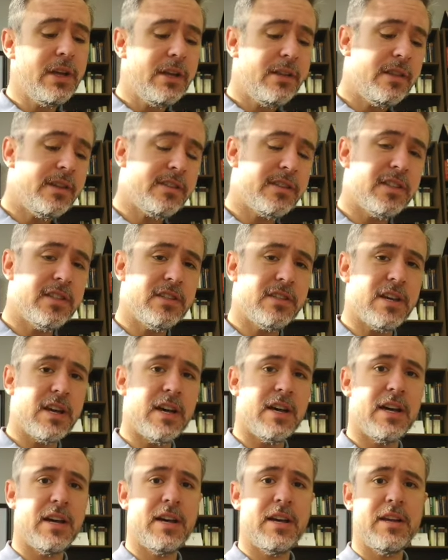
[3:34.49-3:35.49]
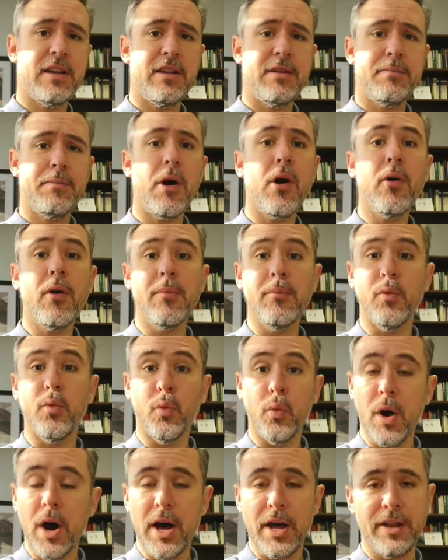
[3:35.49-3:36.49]
This is uh, poem
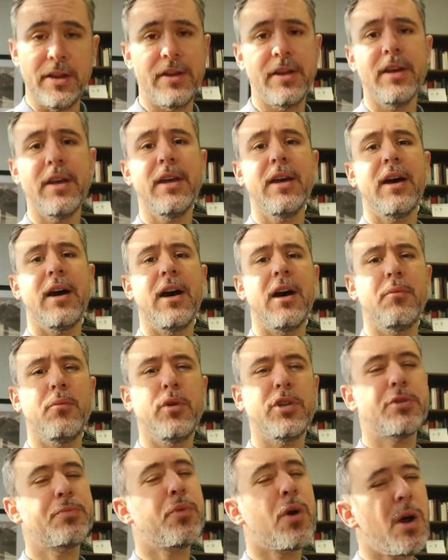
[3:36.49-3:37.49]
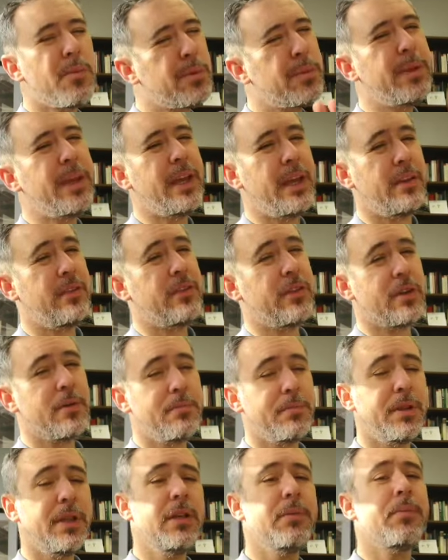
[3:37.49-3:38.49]
one, um, which probably is a
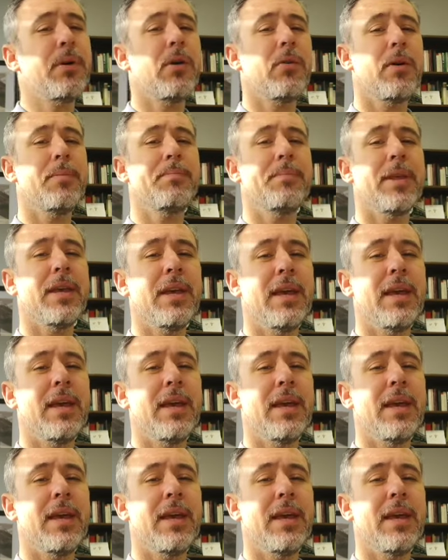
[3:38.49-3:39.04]
complete poem.